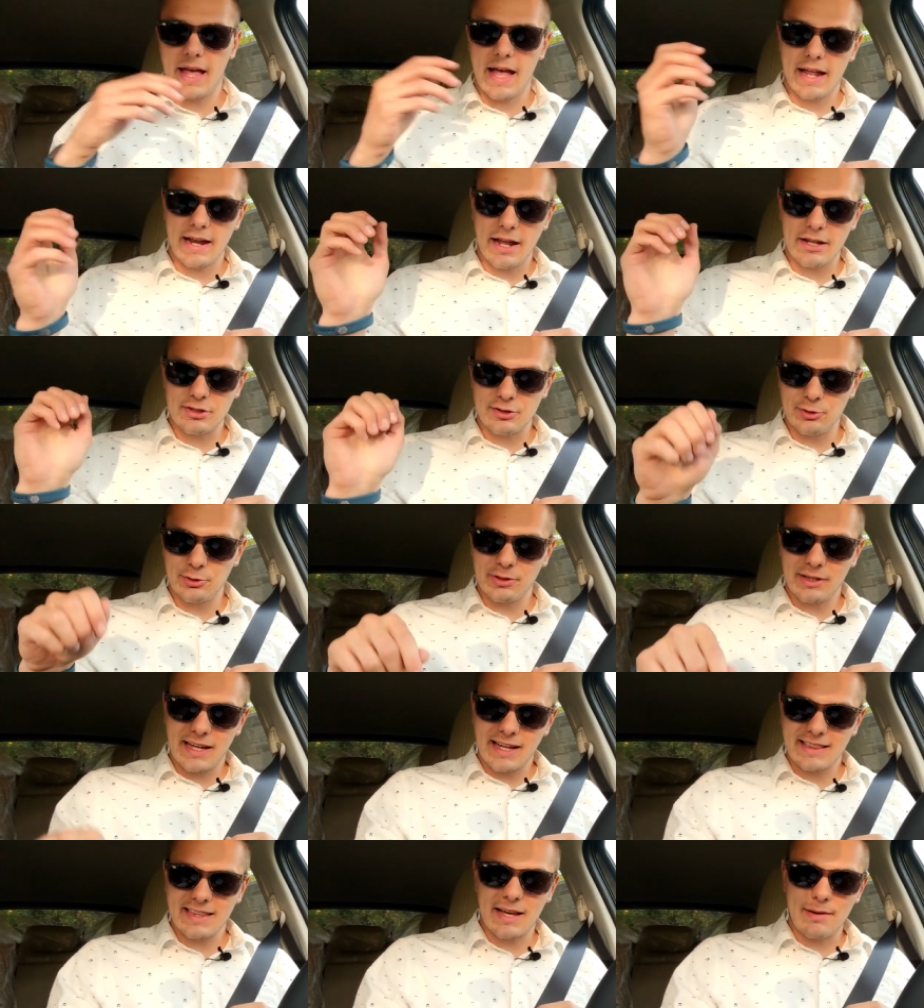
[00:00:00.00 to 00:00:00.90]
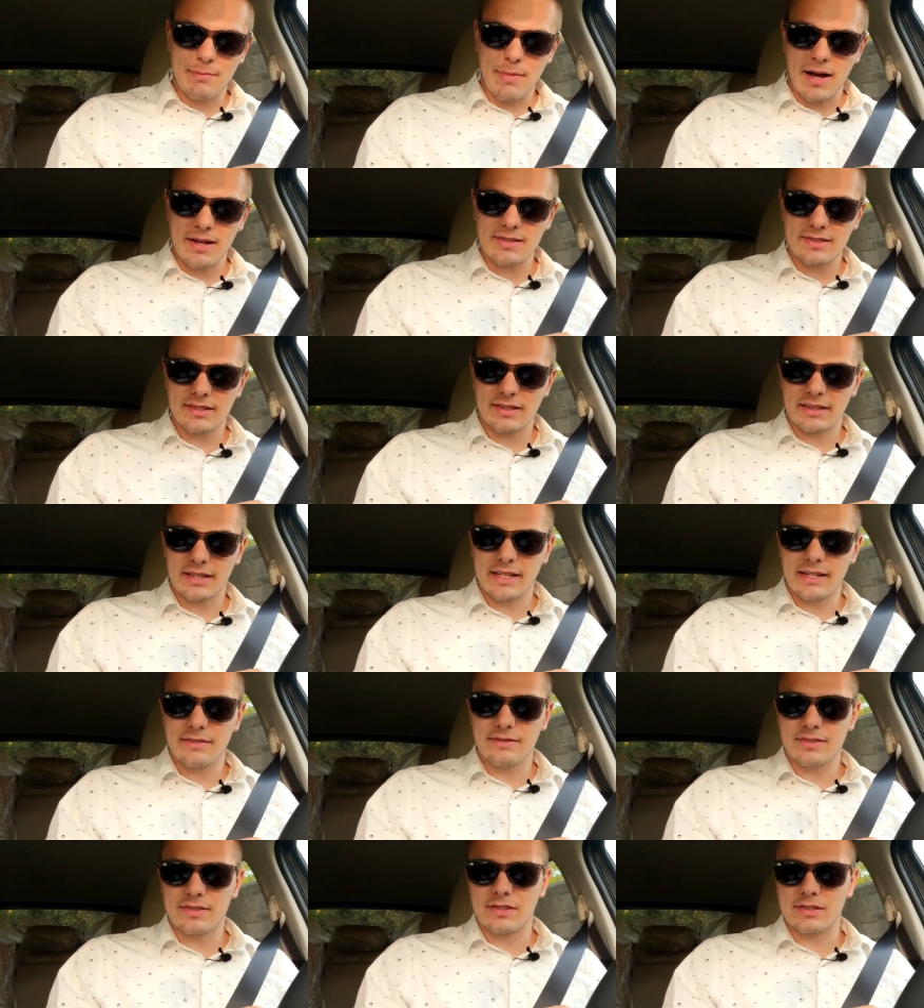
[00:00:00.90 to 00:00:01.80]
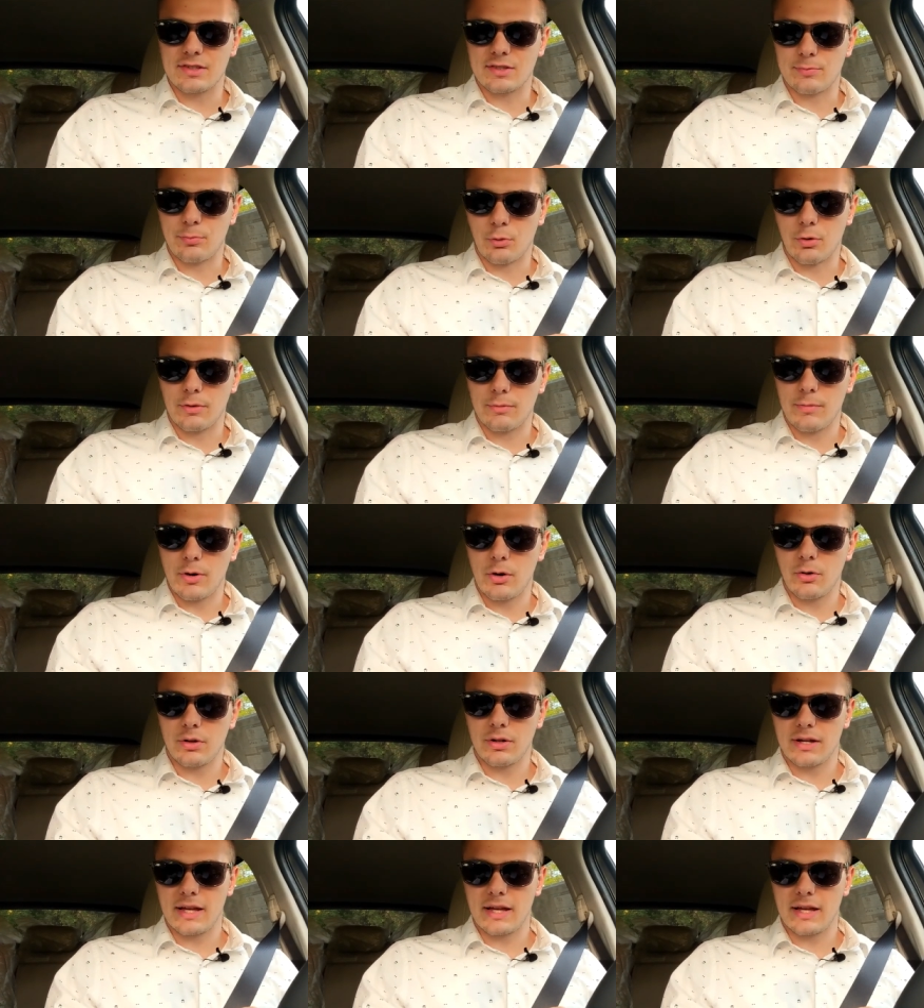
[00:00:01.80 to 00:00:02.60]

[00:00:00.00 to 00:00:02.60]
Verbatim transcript: and I do like that Mazda leaves the sport mode